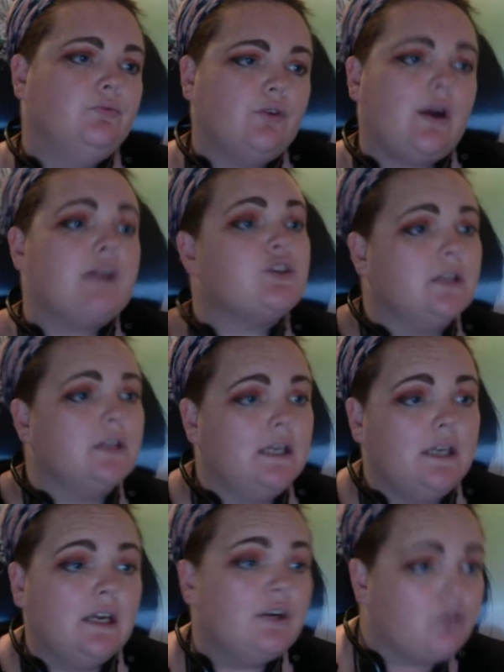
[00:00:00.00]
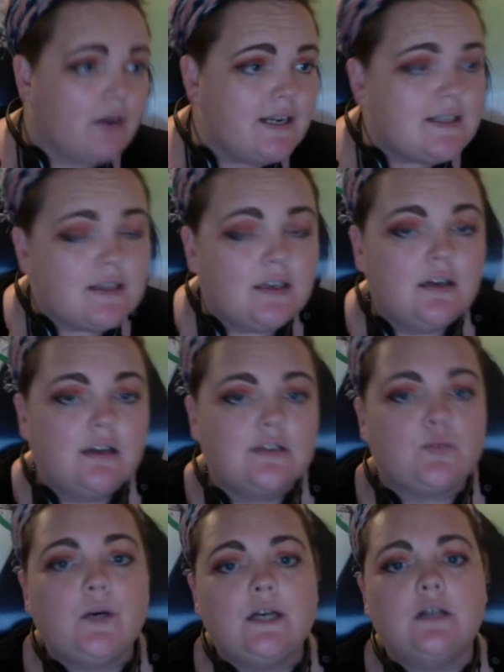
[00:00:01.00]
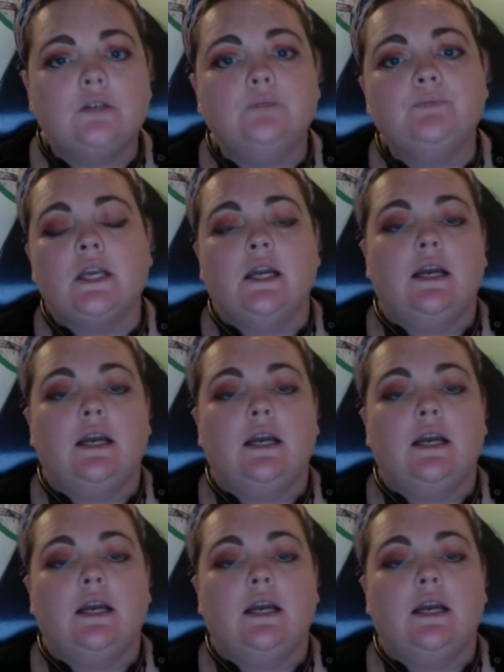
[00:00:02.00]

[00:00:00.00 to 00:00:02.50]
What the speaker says: gradually increase it as well.